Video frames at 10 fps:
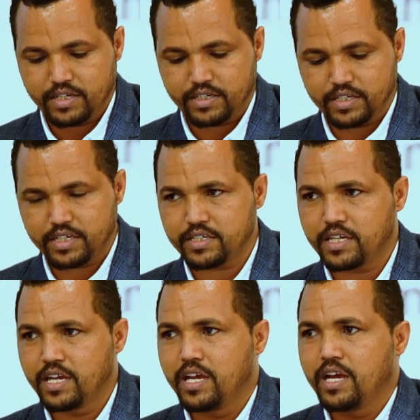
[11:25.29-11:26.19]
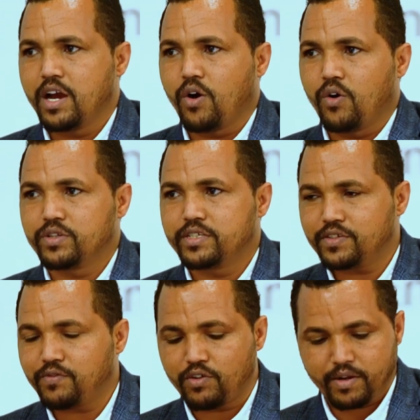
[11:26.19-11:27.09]
This is on
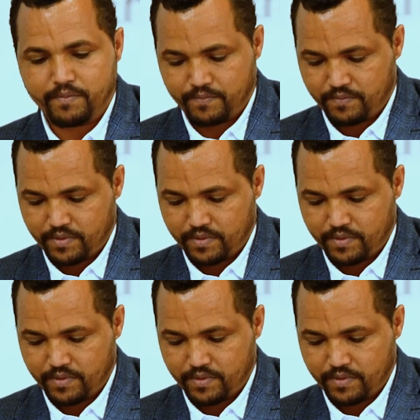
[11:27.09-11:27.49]
this forum,